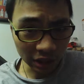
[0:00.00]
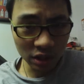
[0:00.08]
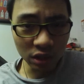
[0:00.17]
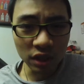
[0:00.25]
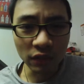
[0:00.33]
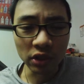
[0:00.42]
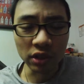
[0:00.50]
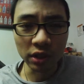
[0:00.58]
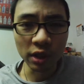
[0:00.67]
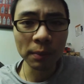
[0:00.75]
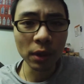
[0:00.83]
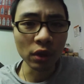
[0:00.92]
exclusive to
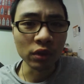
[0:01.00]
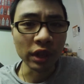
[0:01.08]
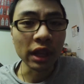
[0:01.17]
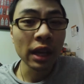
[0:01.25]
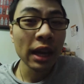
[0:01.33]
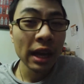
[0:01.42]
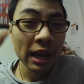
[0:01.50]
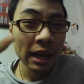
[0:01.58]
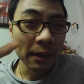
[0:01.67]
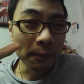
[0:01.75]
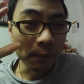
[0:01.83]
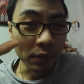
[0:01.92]
Europe only.
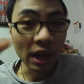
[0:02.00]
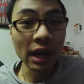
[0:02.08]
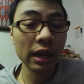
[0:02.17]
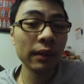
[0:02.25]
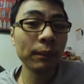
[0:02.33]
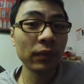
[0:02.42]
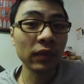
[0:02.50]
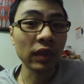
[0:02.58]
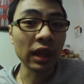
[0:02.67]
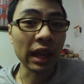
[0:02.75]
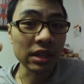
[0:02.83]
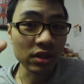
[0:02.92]
But
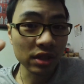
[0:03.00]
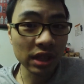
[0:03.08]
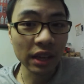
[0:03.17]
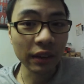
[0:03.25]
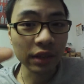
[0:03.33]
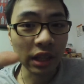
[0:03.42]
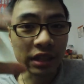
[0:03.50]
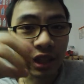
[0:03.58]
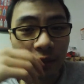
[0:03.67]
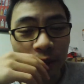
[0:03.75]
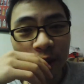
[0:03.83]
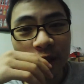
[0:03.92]
as
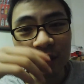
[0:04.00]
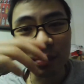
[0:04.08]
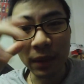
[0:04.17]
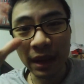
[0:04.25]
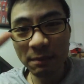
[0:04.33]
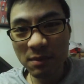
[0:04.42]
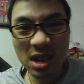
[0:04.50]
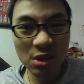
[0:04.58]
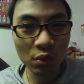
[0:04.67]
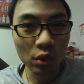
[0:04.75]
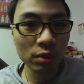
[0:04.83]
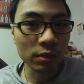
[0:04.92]
I've heard, there might be
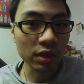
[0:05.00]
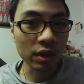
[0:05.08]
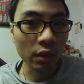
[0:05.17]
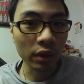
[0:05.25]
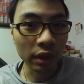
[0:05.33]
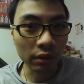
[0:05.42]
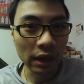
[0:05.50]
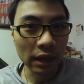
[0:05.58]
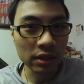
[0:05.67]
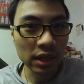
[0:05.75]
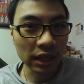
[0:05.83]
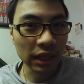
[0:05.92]
a rumor going
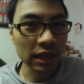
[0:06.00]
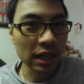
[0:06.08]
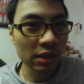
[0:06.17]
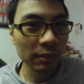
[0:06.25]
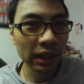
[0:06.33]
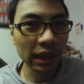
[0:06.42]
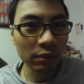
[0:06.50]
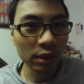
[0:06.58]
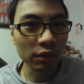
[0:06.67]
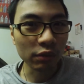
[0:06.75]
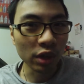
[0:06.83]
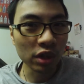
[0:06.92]
around saying Nintendo might get
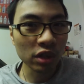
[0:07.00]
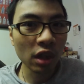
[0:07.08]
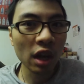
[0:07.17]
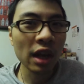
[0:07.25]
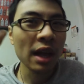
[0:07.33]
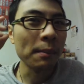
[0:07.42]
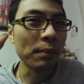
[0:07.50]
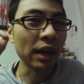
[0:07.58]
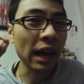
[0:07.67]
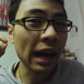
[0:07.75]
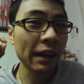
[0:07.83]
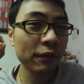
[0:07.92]
rid of region lock.
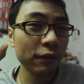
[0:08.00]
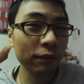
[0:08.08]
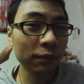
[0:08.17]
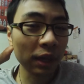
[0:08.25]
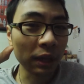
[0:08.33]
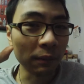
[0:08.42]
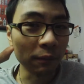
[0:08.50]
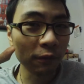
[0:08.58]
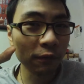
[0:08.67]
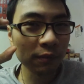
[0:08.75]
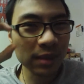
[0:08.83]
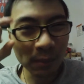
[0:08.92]
But I've
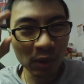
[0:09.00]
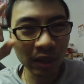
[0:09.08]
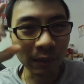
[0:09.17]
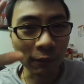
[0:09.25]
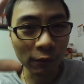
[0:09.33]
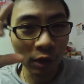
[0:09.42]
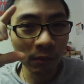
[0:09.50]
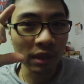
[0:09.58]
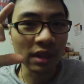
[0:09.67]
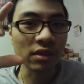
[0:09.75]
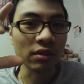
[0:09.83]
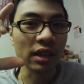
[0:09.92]
somewhat confirmed
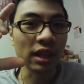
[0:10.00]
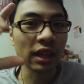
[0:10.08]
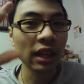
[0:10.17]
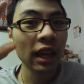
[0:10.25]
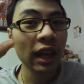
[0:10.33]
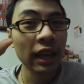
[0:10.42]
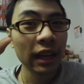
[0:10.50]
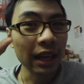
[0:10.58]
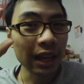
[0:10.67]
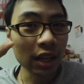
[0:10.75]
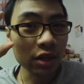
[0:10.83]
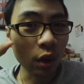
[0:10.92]
this already.
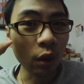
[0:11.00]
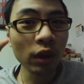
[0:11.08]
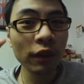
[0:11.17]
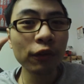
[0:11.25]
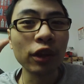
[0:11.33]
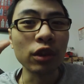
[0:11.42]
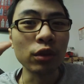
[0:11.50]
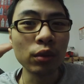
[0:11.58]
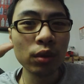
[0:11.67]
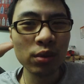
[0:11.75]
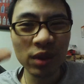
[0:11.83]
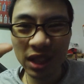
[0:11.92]
It is only for the
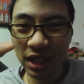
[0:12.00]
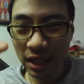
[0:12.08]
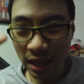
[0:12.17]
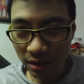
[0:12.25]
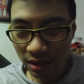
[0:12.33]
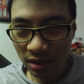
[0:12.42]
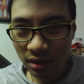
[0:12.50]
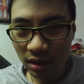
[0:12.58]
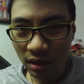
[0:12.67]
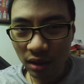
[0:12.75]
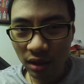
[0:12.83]
new 3DSs.